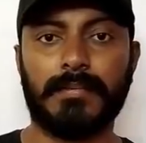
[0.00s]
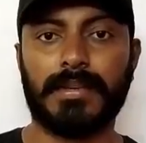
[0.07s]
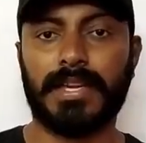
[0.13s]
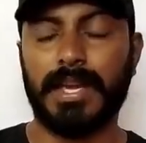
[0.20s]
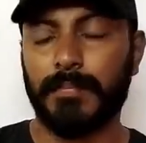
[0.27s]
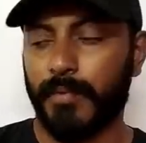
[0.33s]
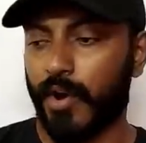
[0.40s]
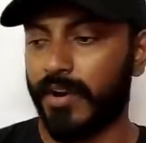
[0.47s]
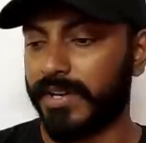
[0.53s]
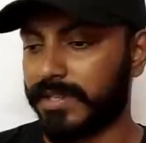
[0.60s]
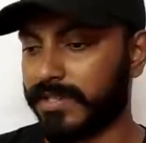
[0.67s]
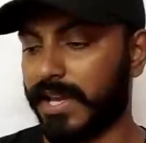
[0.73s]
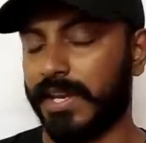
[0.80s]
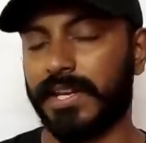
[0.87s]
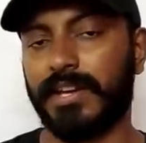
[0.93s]
keep on
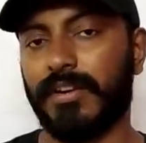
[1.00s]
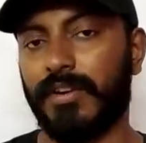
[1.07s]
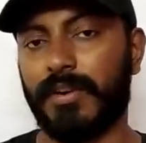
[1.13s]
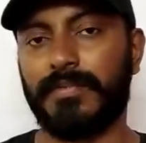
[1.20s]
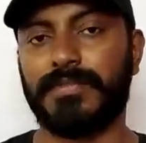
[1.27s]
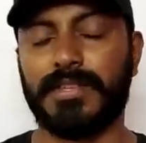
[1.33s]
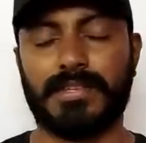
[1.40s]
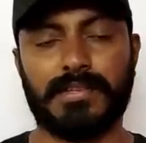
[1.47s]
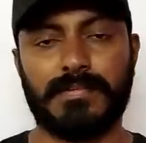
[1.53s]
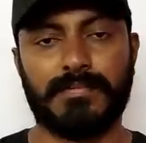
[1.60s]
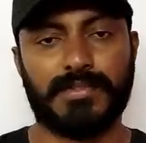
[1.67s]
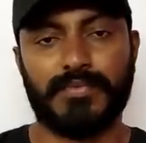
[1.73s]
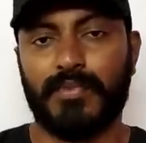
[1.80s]
designing a lot of systems.